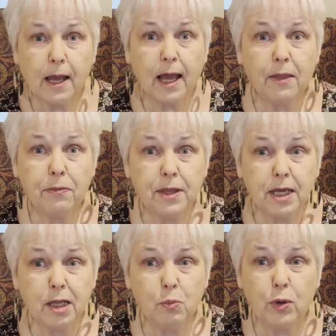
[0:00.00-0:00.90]
And
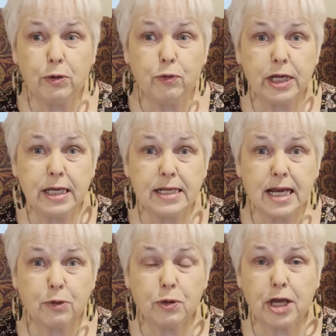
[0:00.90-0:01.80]
then we
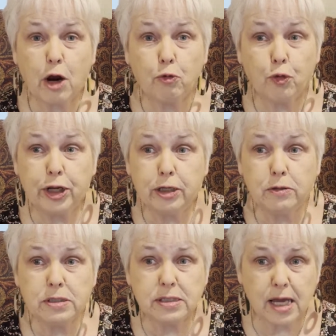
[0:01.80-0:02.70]
reconnect with our real
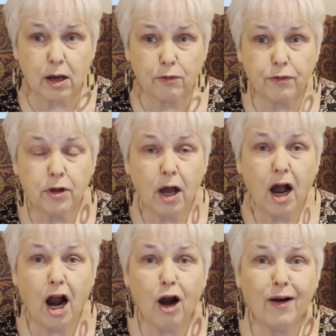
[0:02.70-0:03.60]
self,
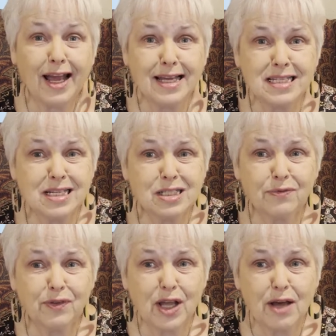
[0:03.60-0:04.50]
our essence of
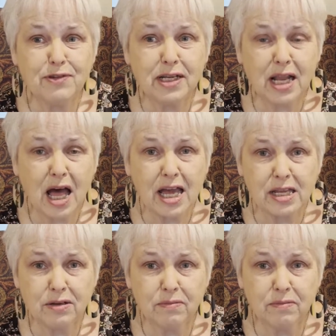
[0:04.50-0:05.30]
love and light.